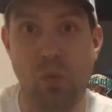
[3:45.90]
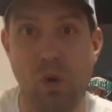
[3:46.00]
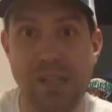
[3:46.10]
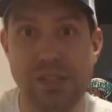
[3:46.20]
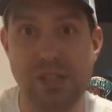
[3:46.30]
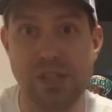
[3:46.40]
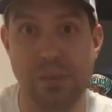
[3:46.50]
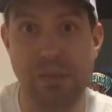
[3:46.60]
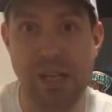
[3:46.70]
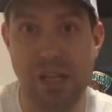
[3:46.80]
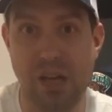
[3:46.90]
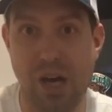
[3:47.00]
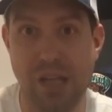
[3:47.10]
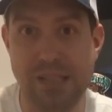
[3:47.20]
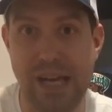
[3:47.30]
once there's immediate
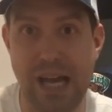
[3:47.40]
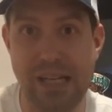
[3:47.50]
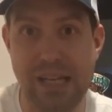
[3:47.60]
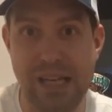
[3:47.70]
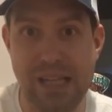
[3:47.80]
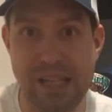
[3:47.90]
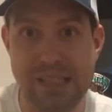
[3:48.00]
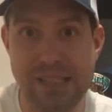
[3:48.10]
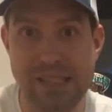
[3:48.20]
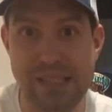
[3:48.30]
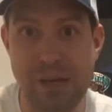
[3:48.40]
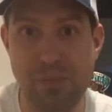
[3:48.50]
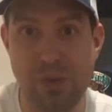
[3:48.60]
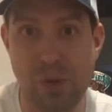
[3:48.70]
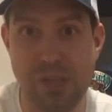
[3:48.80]
contact, they
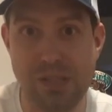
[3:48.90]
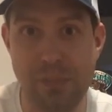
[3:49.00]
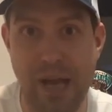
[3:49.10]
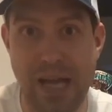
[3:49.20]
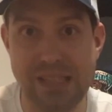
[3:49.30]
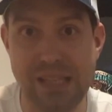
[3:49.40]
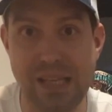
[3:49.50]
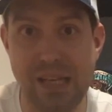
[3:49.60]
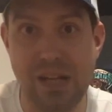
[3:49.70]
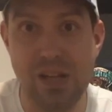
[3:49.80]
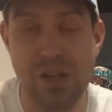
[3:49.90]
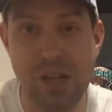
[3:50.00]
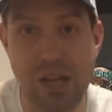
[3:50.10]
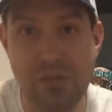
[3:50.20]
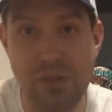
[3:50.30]
slip towards the basket,
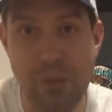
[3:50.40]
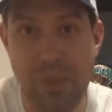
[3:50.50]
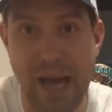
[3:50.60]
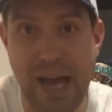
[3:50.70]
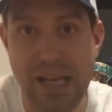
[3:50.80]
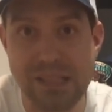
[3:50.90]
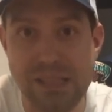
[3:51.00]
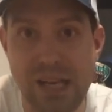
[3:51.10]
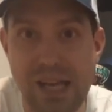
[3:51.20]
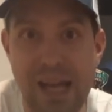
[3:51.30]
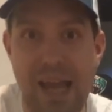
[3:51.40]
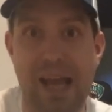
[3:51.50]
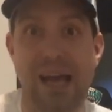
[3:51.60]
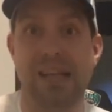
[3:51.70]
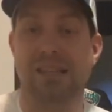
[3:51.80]
looking for the pass,
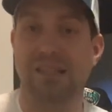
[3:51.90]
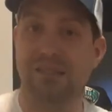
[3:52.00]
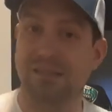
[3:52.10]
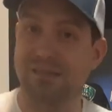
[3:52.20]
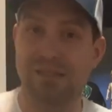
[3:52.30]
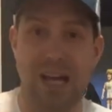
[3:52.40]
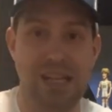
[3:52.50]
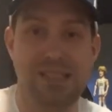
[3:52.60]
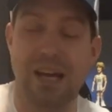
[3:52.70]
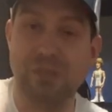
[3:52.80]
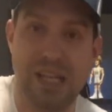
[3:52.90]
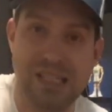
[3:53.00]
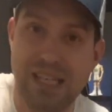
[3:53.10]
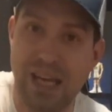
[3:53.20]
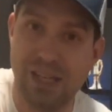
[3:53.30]
and 9 times
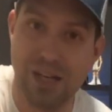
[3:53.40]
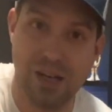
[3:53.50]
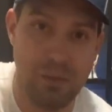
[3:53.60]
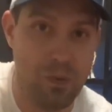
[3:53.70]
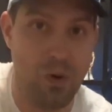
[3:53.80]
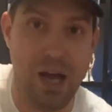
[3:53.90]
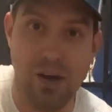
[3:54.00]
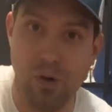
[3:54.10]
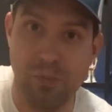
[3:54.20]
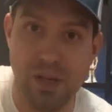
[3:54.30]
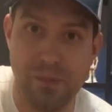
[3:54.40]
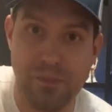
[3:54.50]
out of 10, you're gonna be wide open.